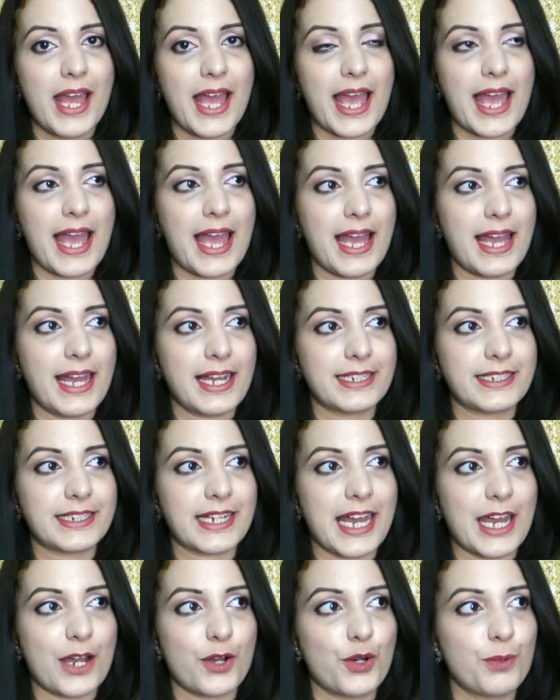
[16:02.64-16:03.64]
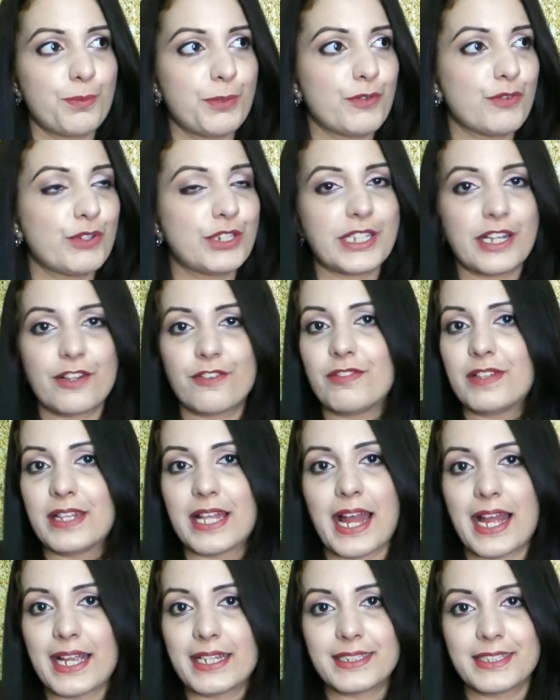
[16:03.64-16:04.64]
and I hope you would have
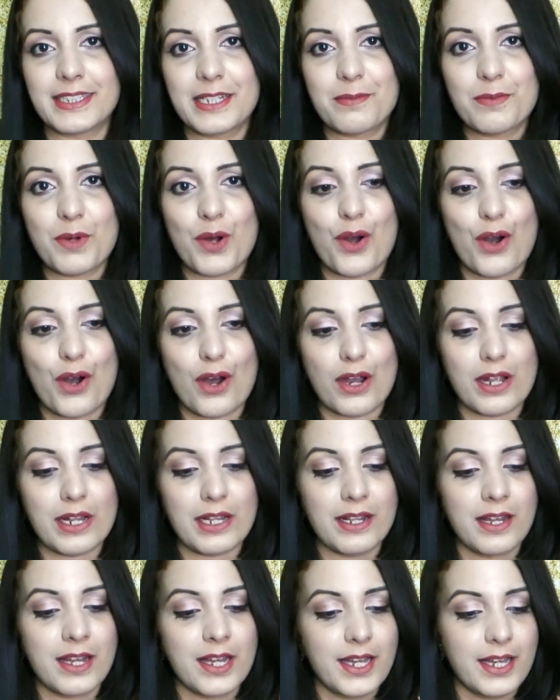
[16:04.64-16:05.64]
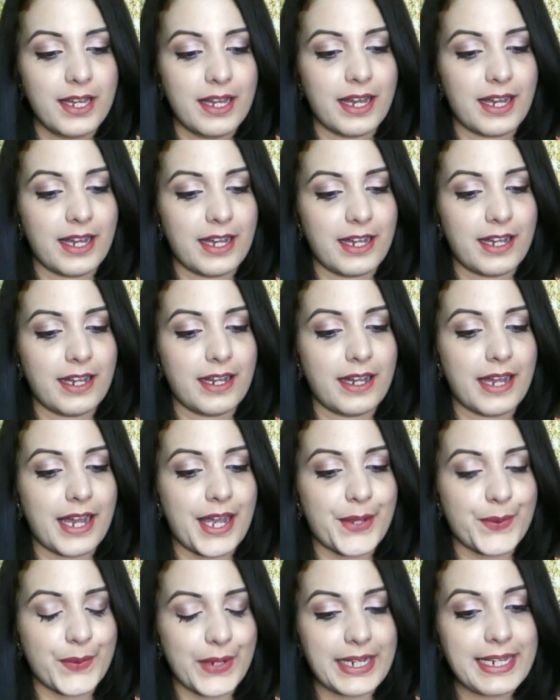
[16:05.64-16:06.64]
liked them all.
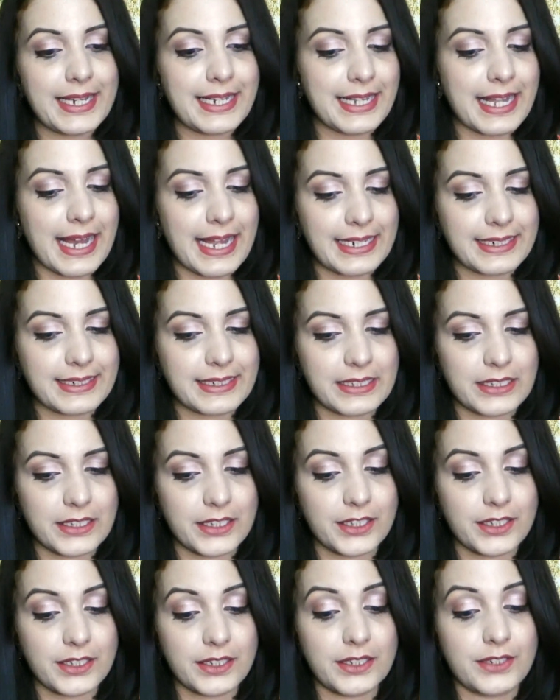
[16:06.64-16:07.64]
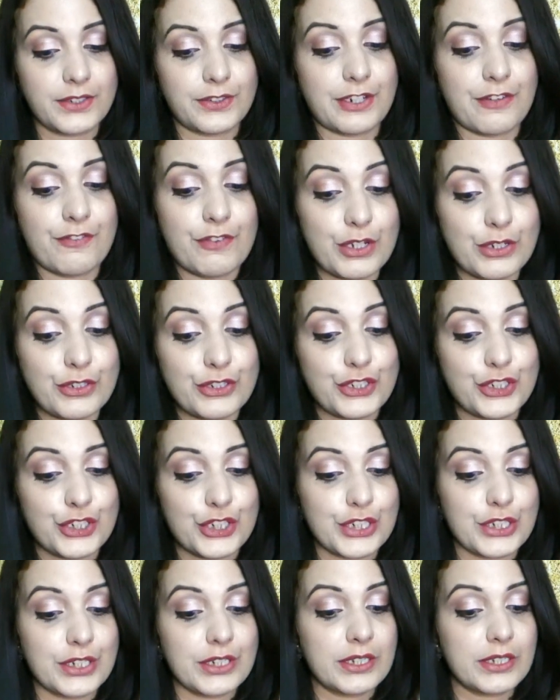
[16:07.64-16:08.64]
I really liked the
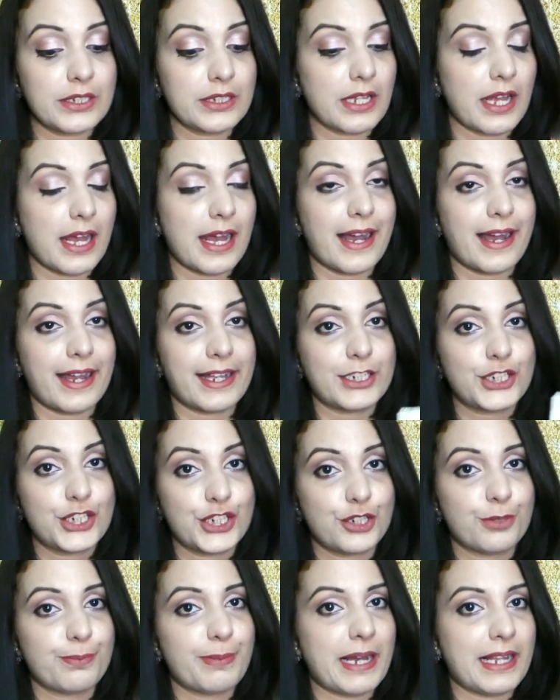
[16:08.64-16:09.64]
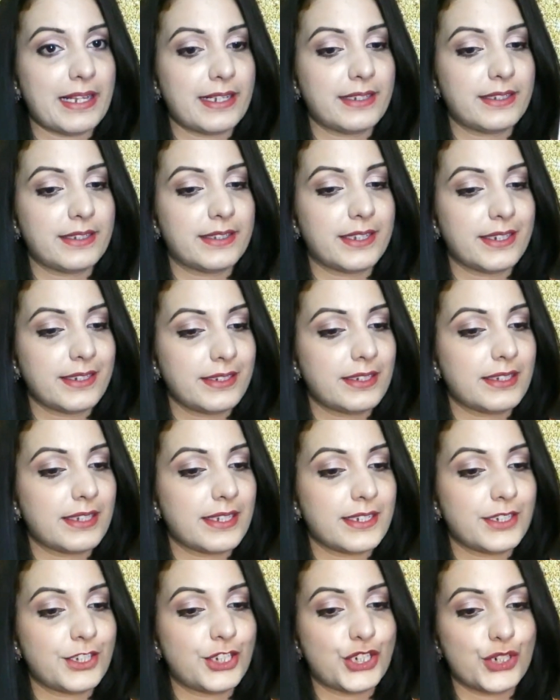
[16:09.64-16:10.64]
Revolution eyeshadow palette. This
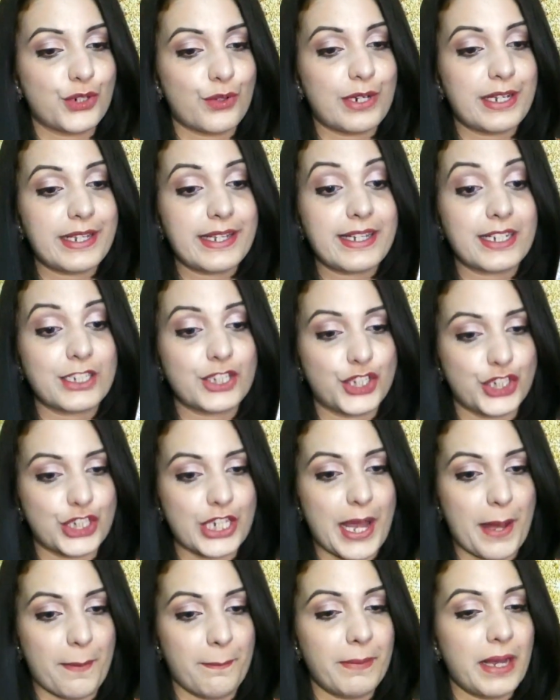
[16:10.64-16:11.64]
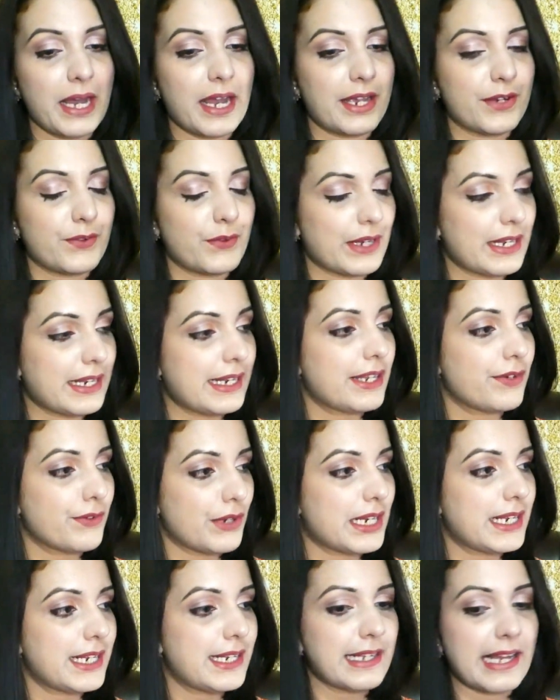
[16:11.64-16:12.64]
is surely a gem. I
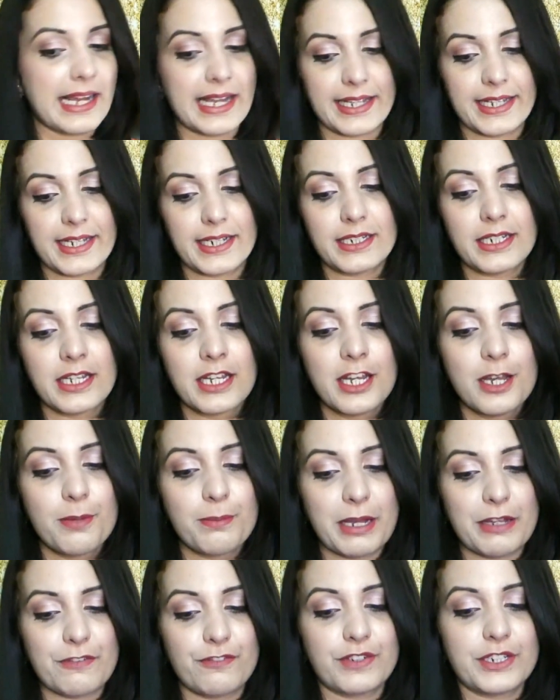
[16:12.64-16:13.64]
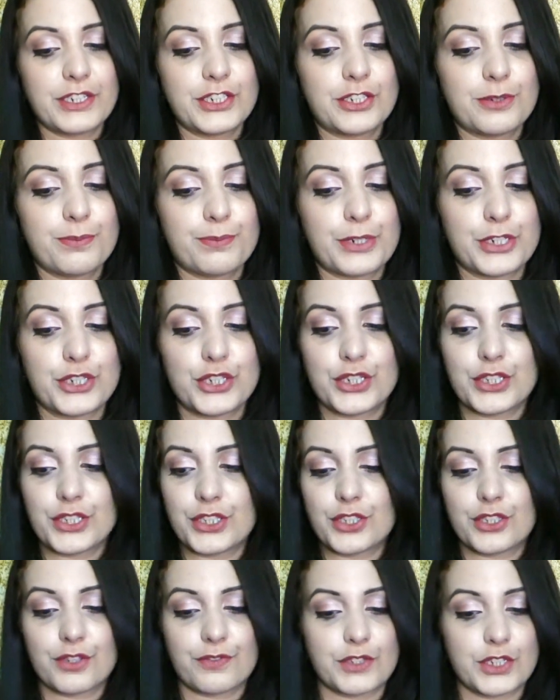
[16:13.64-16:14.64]
really like it. My first
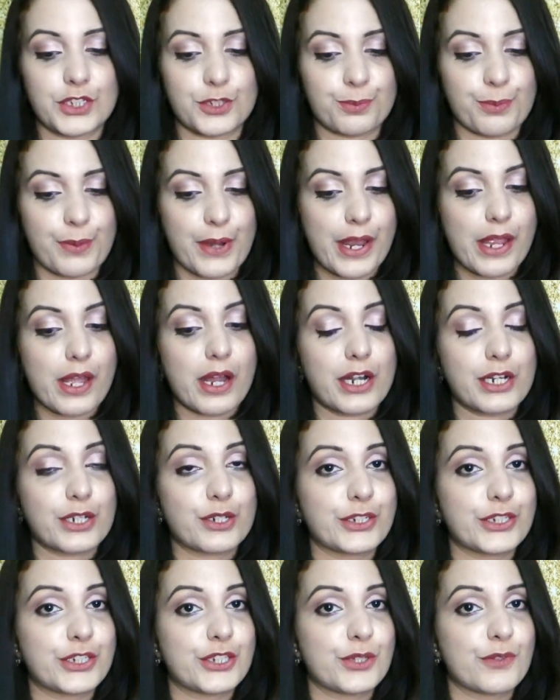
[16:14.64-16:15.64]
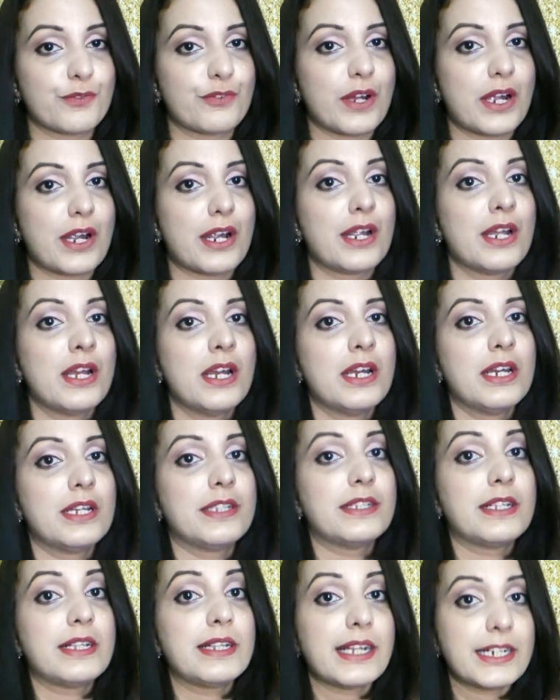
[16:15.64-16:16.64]
impressions of the spray are good so far.
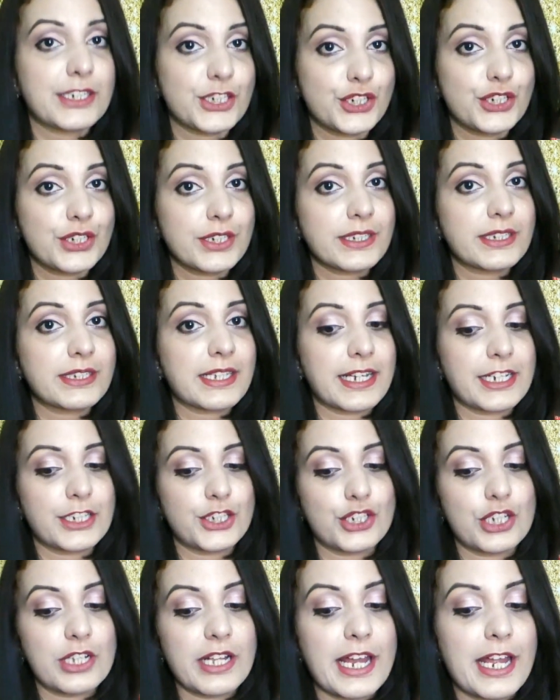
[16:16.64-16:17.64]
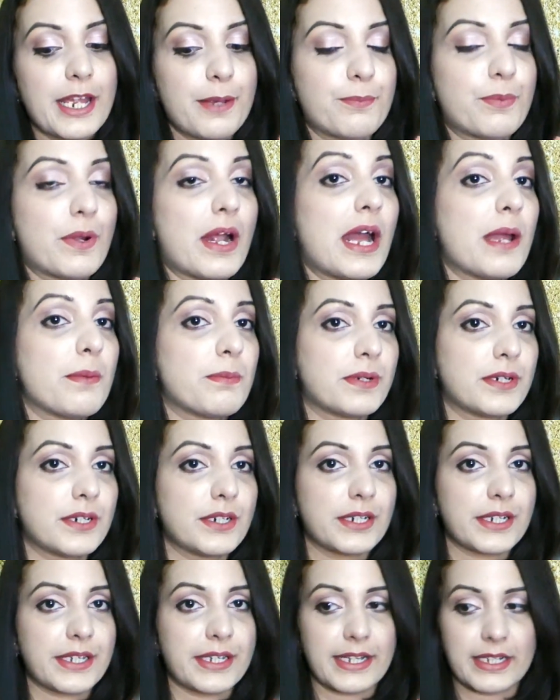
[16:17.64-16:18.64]
The Luscious Angel Eye
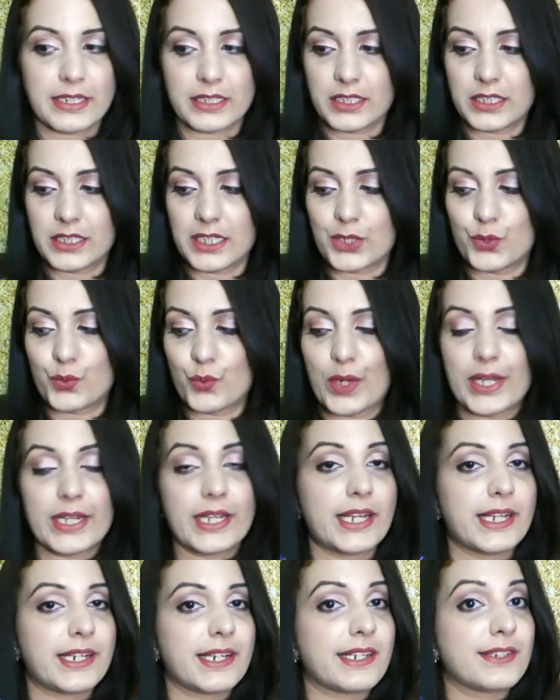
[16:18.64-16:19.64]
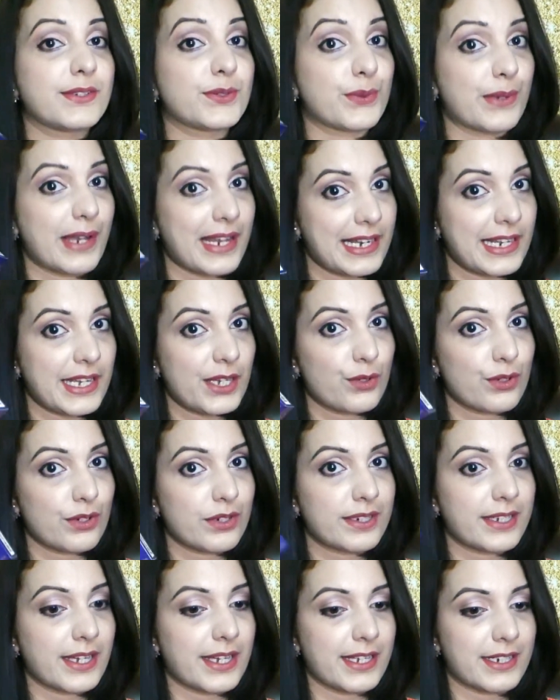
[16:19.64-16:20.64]
Primer, yes, this one, it is really
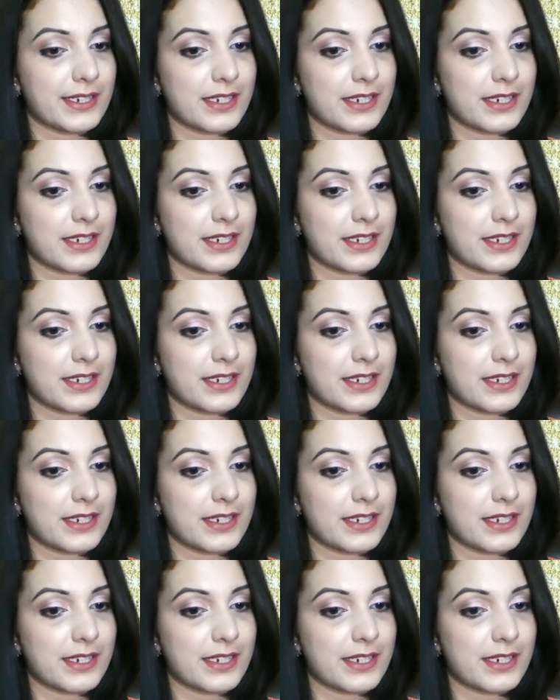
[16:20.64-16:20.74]
good.